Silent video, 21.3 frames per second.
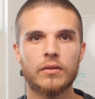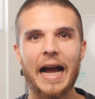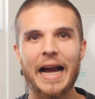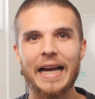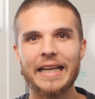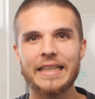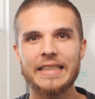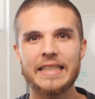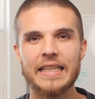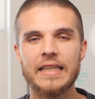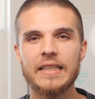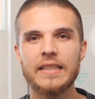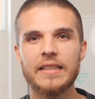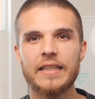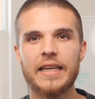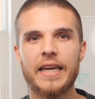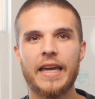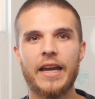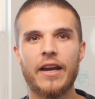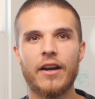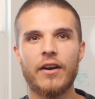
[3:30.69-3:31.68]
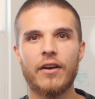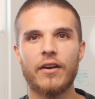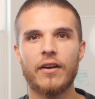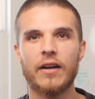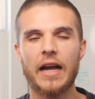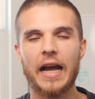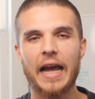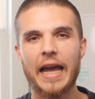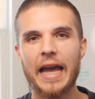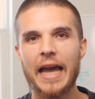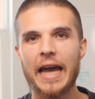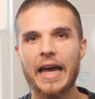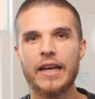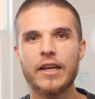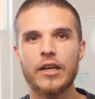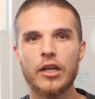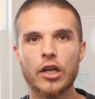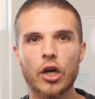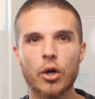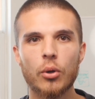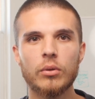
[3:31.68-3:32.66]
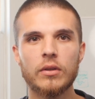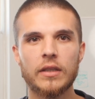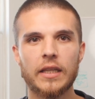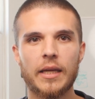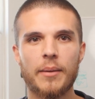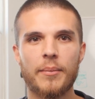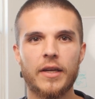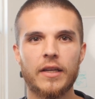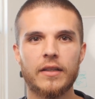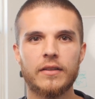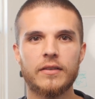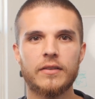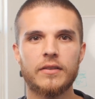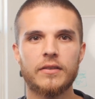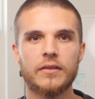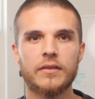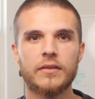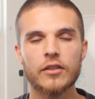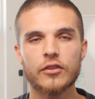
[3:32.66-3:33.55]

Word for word: I didn't care. I had no limits.